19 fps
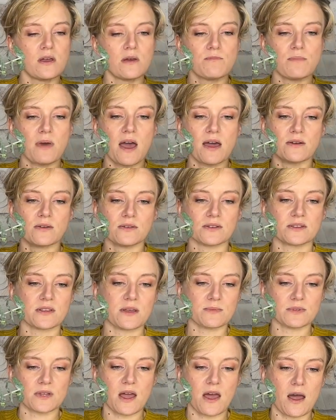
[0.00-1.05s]
petals
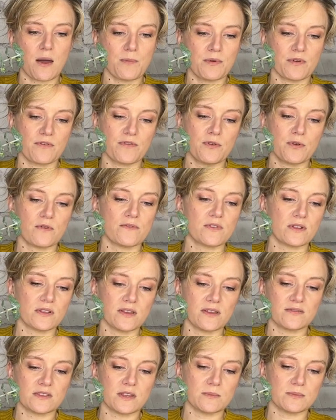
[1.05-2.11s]
up top or a few of the
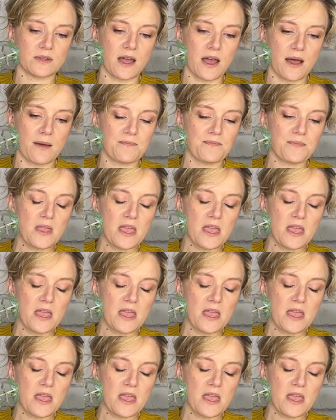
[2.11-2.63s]
leaves up top.